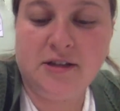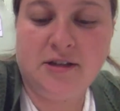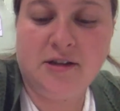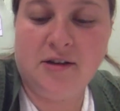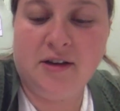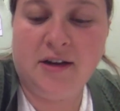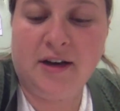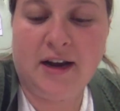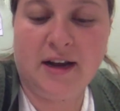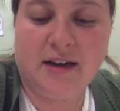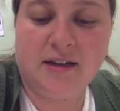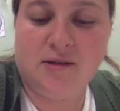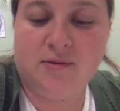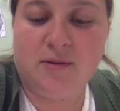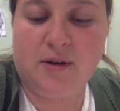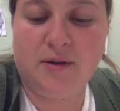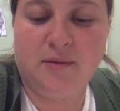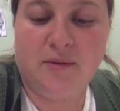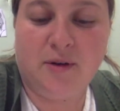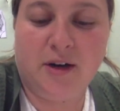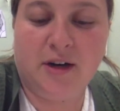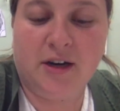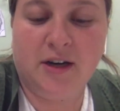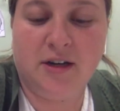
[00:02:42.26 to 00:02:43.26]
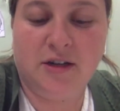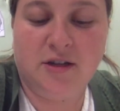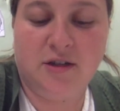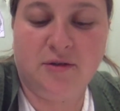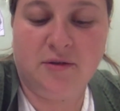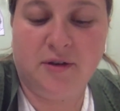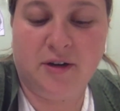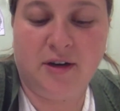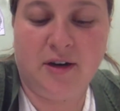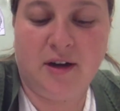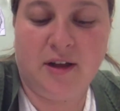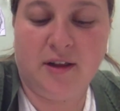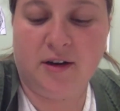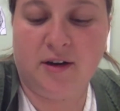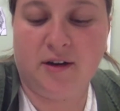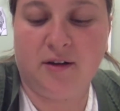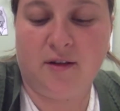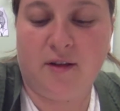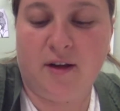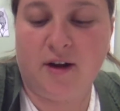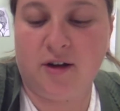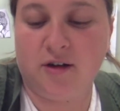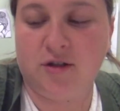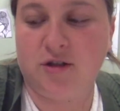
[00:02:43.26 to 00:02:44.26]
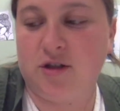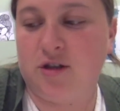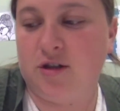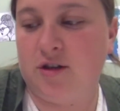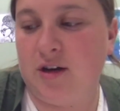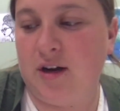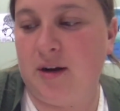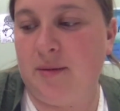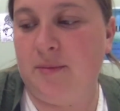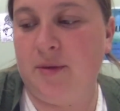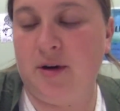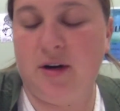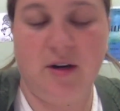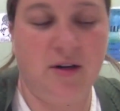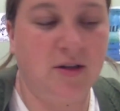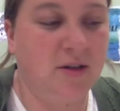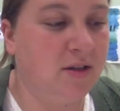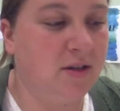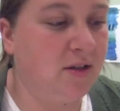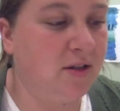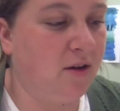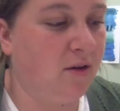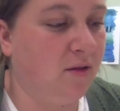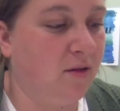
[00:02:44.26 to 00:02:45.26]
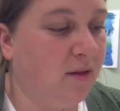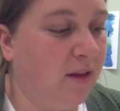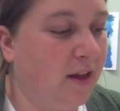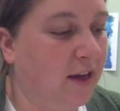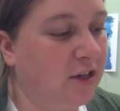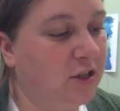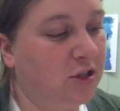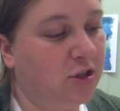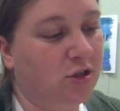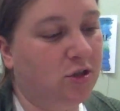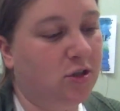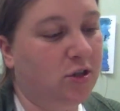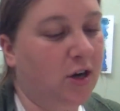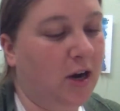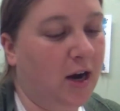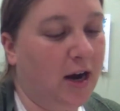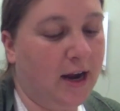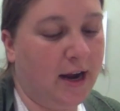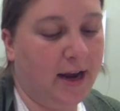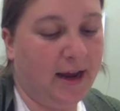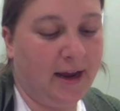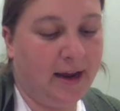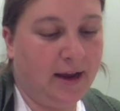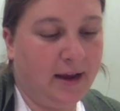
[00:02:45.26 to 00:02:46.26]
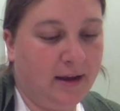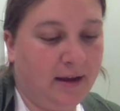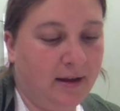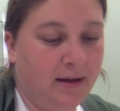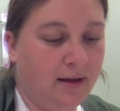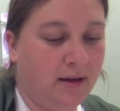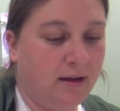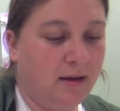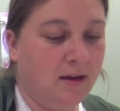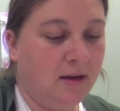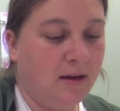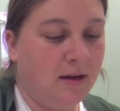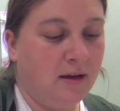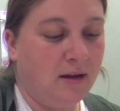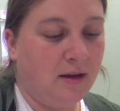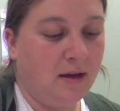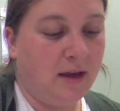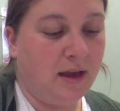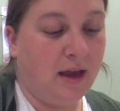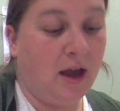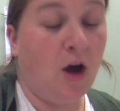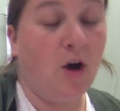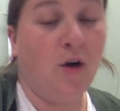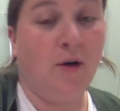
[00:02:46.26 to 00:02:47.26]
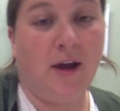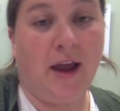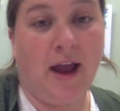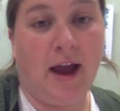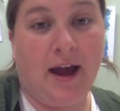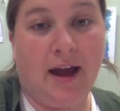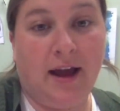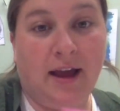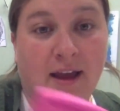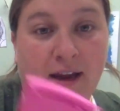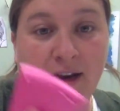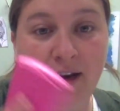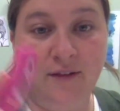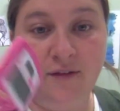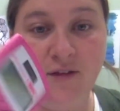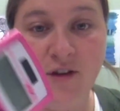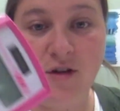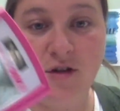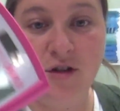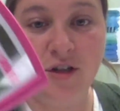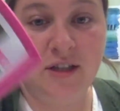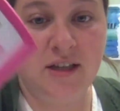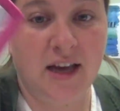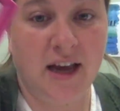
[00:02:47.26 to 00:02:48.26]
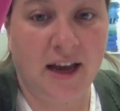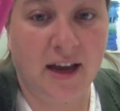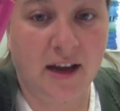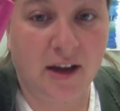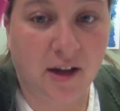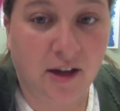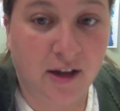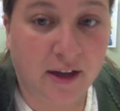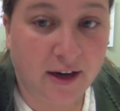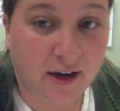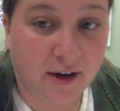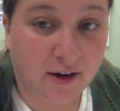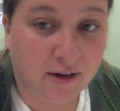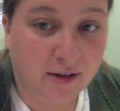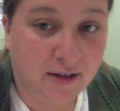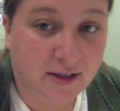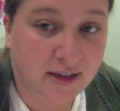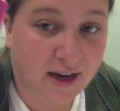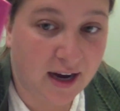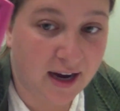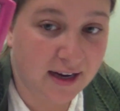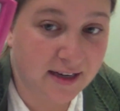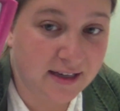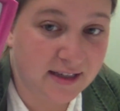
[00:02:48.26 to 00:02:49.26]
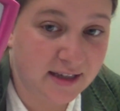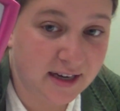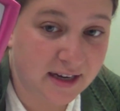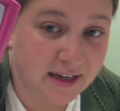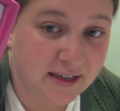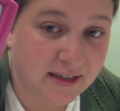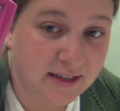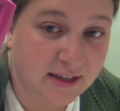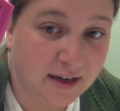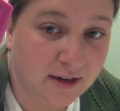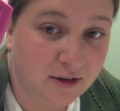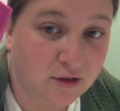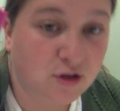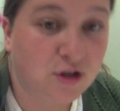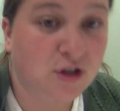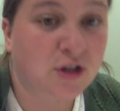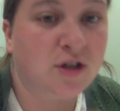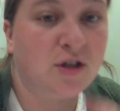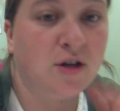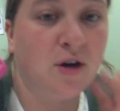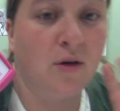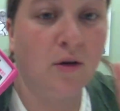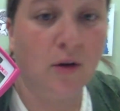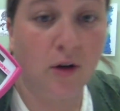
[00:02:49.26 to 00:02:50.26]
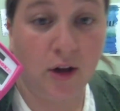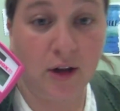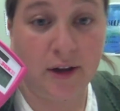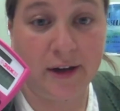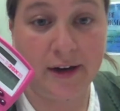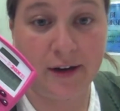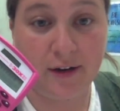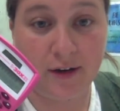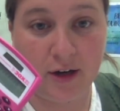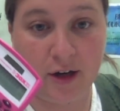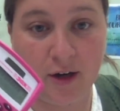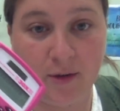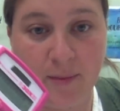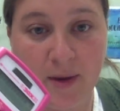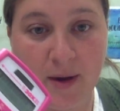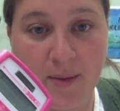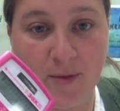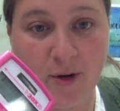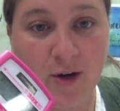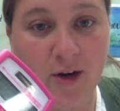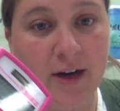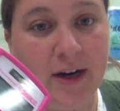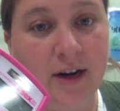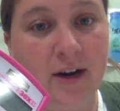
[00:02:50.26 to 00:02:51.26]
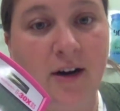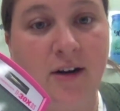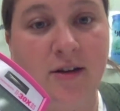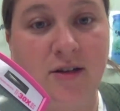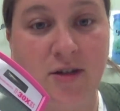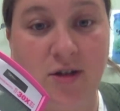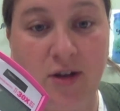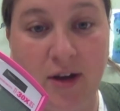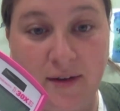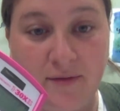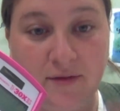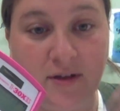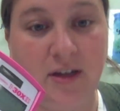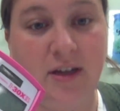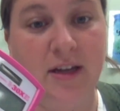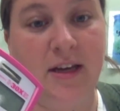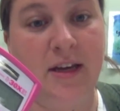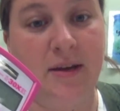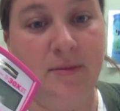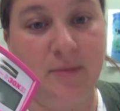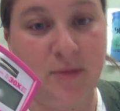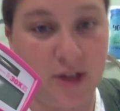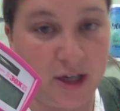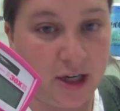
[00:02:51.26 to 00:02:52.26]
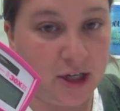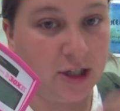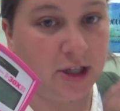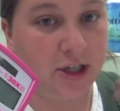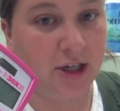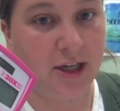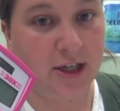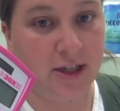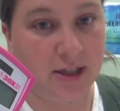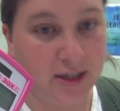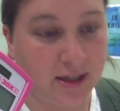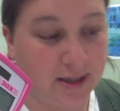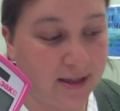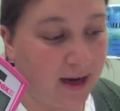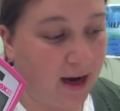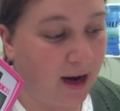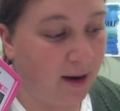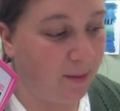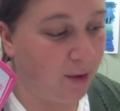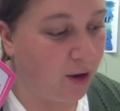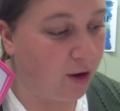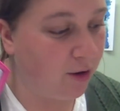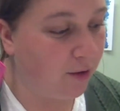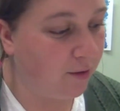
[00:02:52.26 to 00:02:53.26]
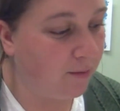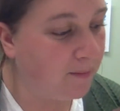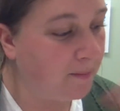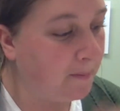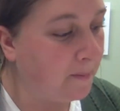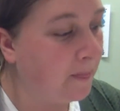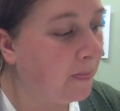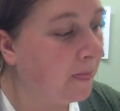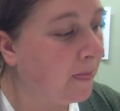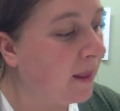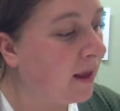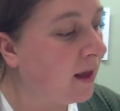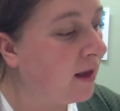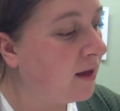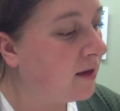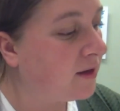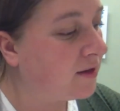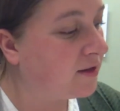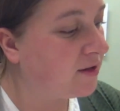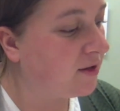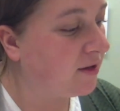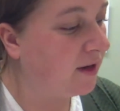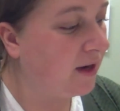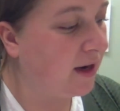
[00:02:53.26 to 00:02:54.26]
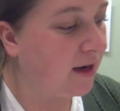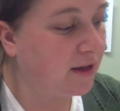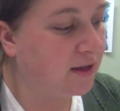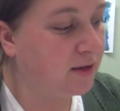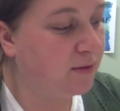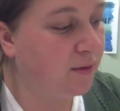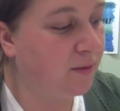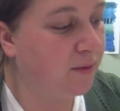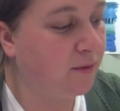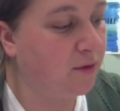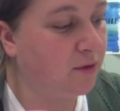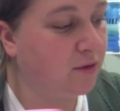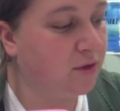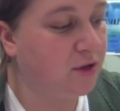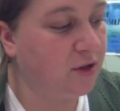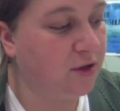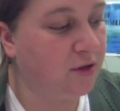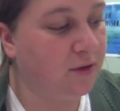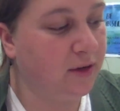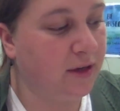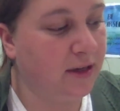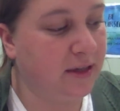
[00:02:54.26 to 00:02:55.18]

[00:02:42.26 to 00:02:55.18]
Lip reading: the next one, we're going to do another larger number. So let's try, oh yeah, and if you just hit clear, Sci stays there. Just don't clear your memory or else you have to keep changing it to Sci mode. So the next one we'll do is